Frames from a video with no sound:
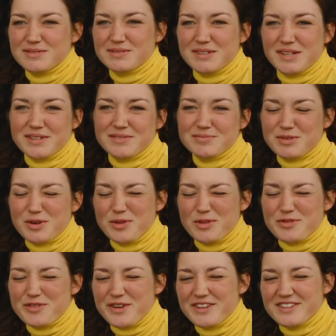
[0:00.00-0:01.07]
I've got
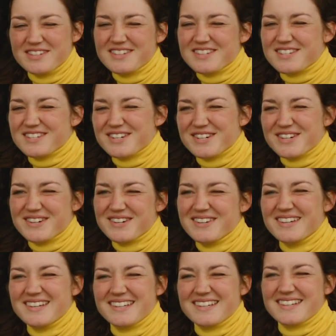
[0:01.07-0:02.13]
the funds, so
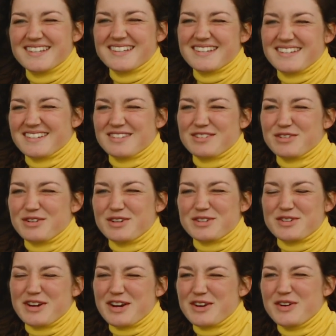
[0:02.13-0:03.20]
I thought I'd
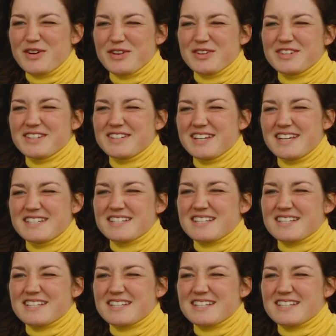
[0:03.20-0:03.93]
crack on and enter.